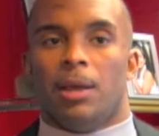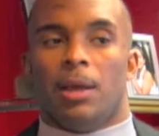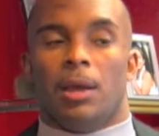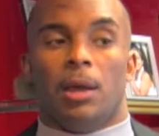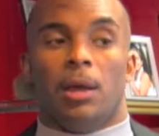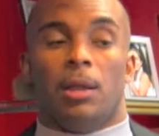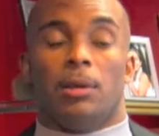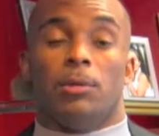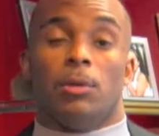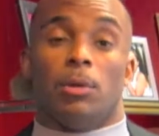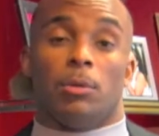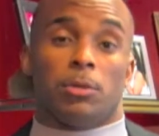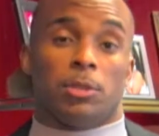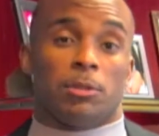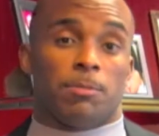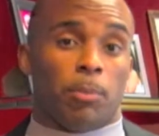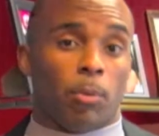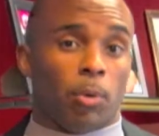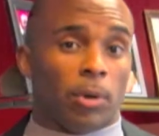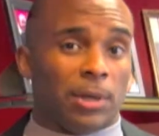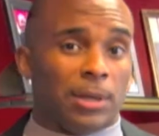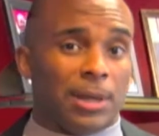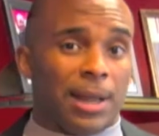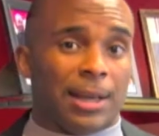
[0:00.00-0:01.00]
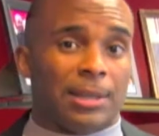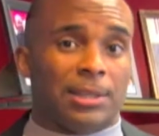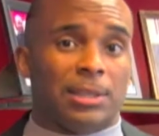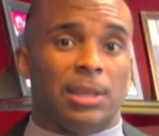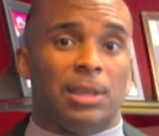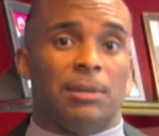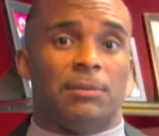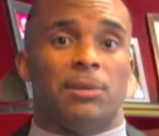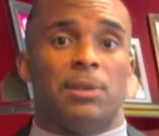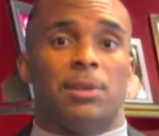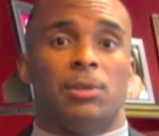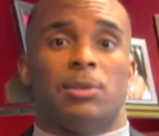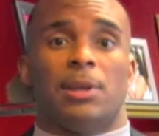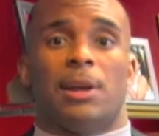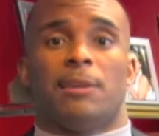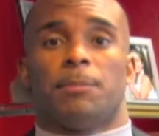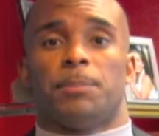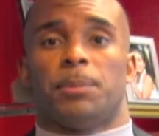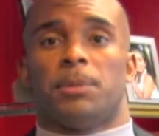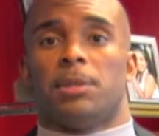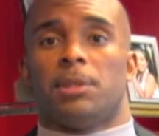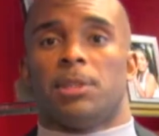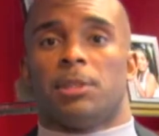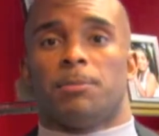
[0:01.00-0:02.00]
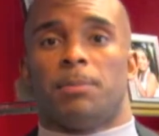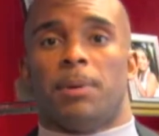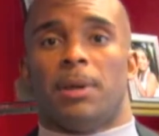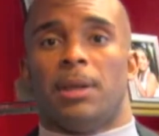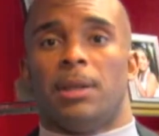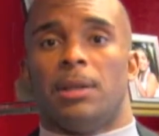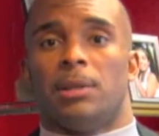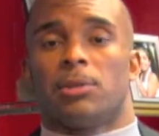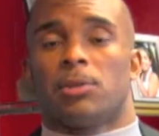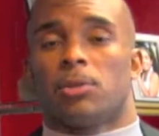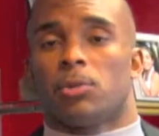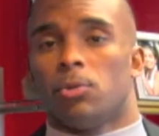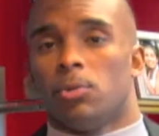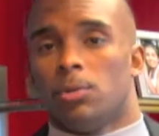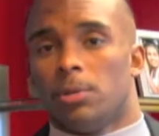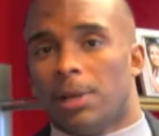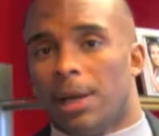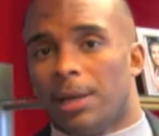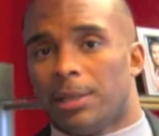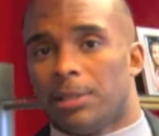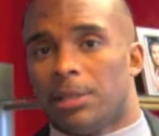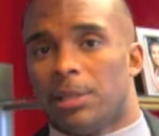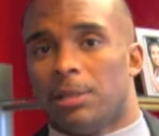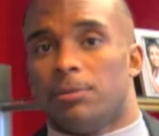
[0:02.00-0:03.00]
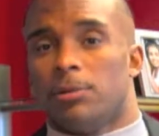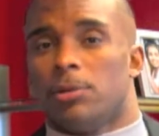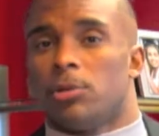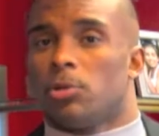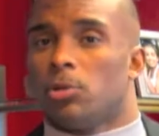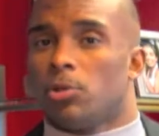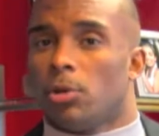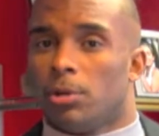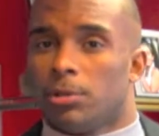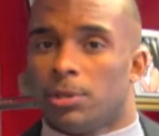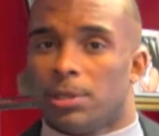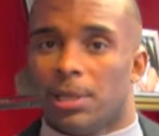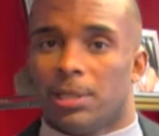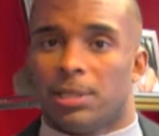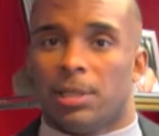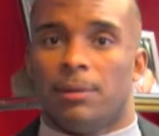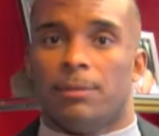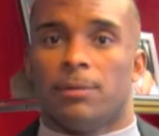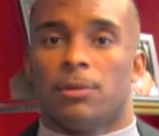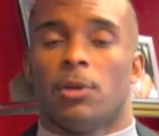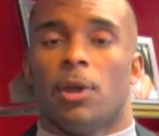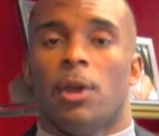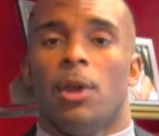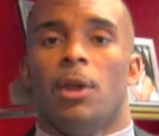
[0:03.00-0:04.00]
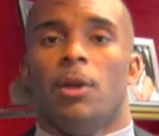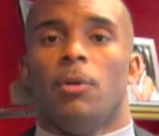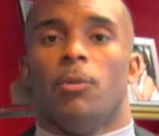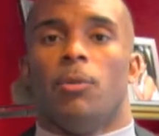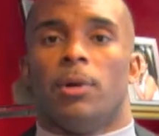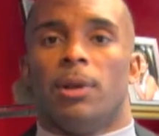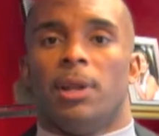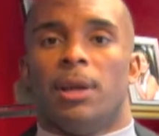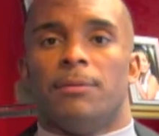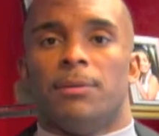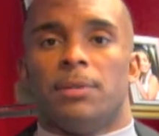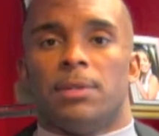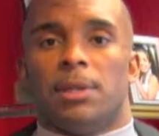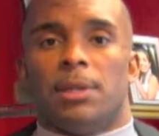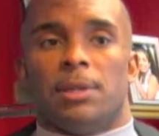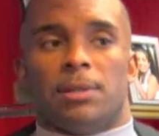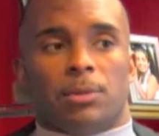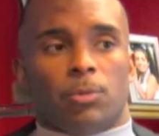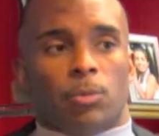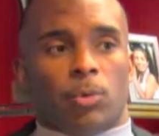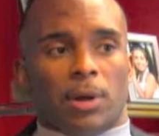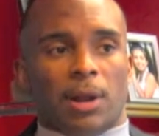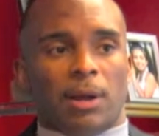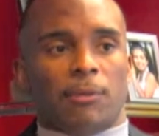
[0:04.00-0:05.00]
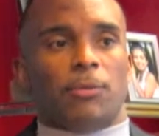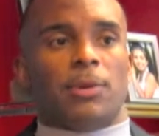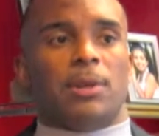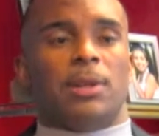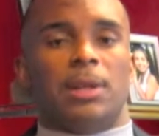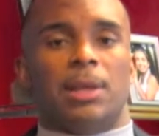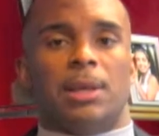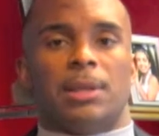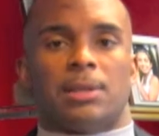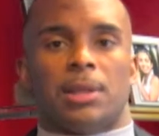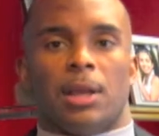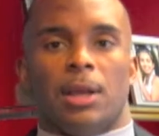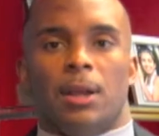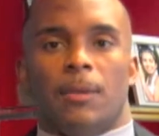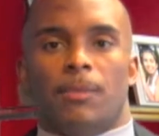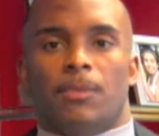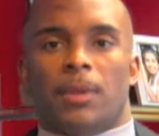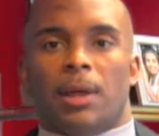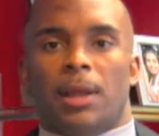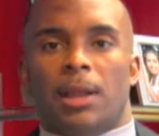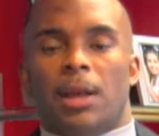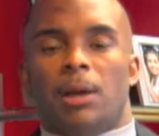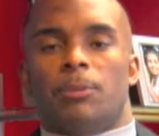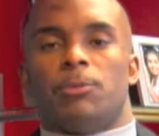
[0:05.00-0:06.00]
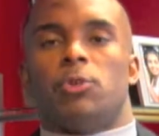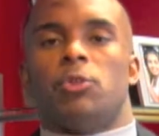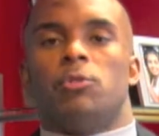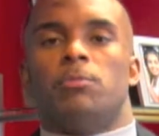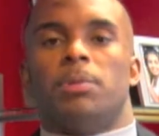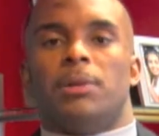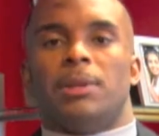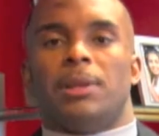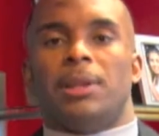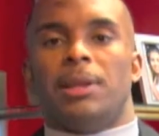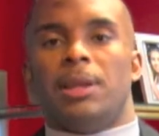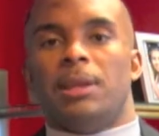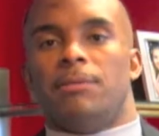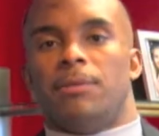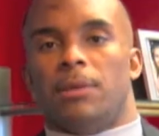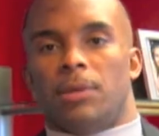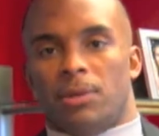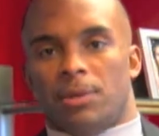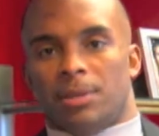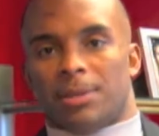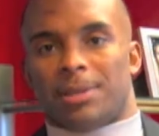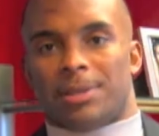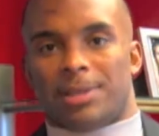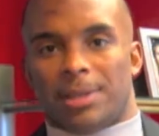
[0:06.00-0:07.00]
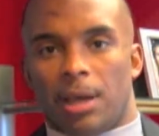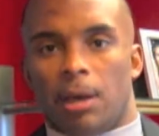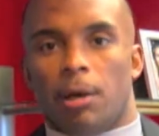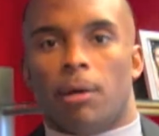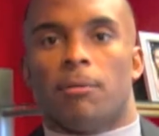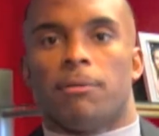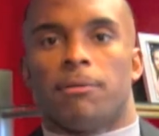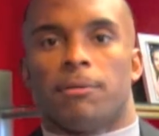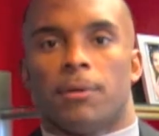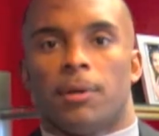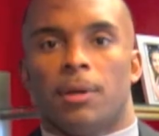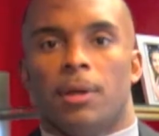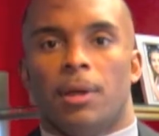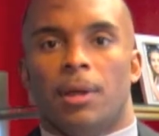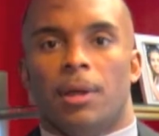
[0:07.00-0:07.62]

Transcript: in sporting activities. You have to participate in school activities, church activities, whatever it is that helps you believe in yourself,